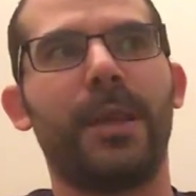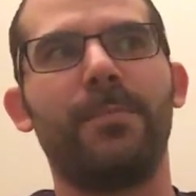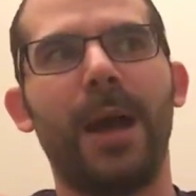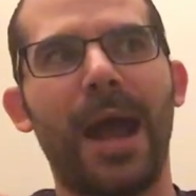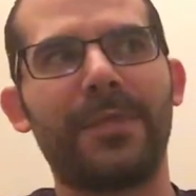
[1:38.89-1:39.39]

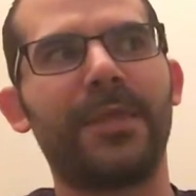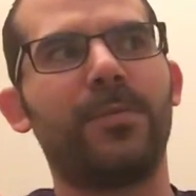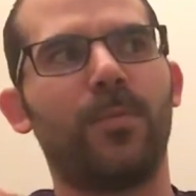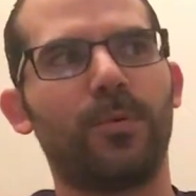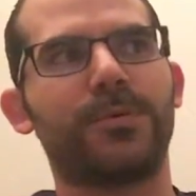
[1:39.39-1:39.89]
and I think
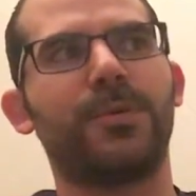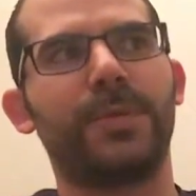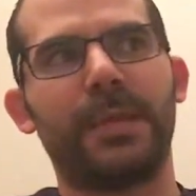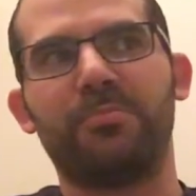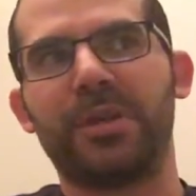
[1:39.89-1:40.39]
more so
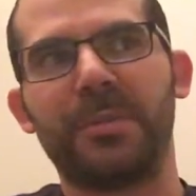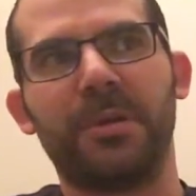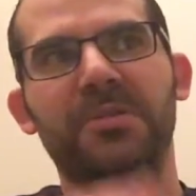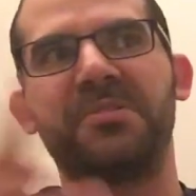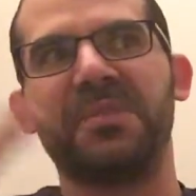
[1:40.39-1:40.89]
than pretty
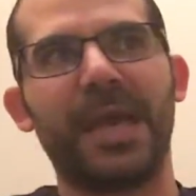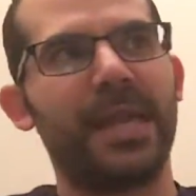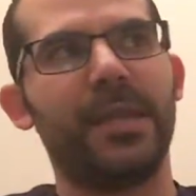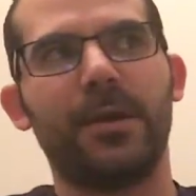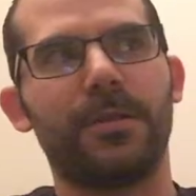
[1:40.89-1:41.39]
much
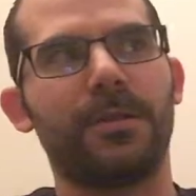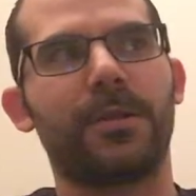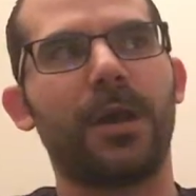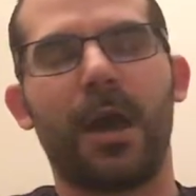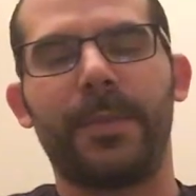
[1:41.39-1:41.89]
any other
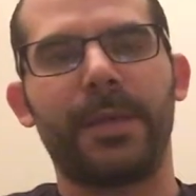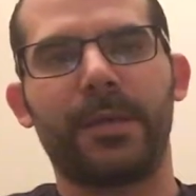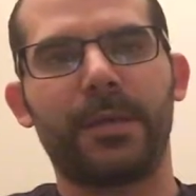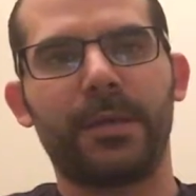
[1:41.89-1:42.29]
comic.